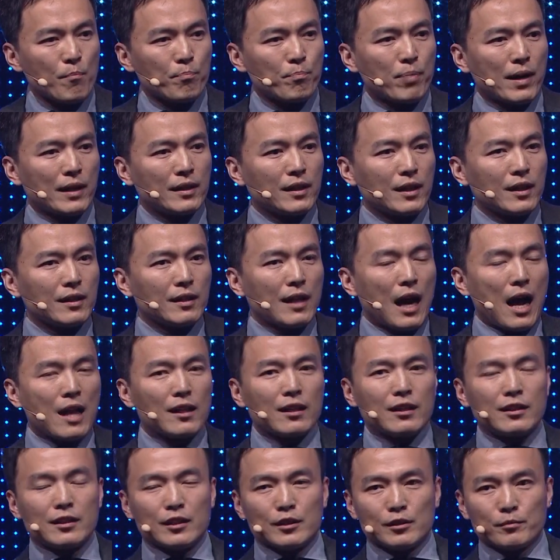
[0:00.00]
But
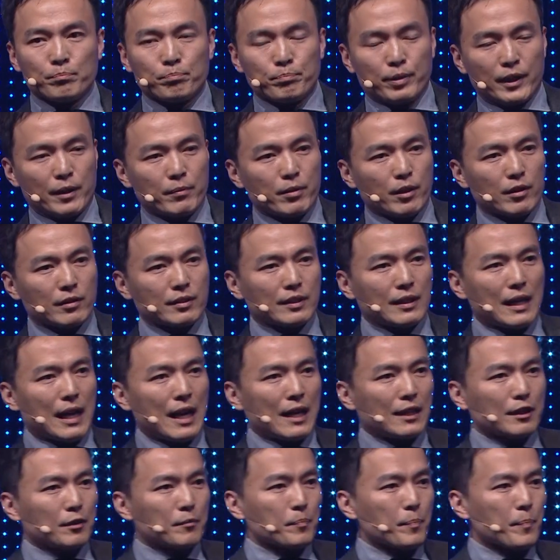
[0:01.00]
another people
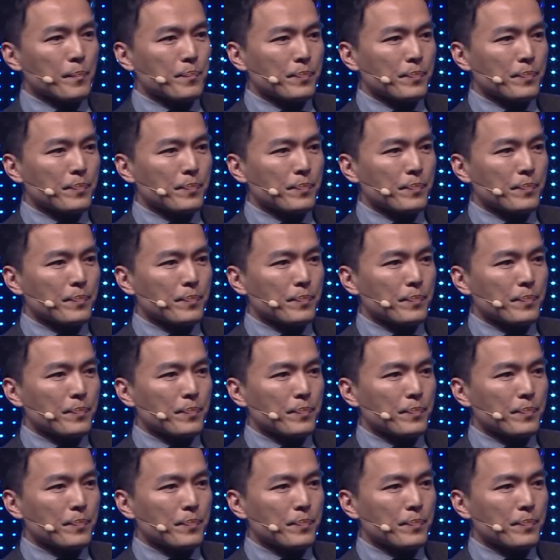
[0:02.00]
said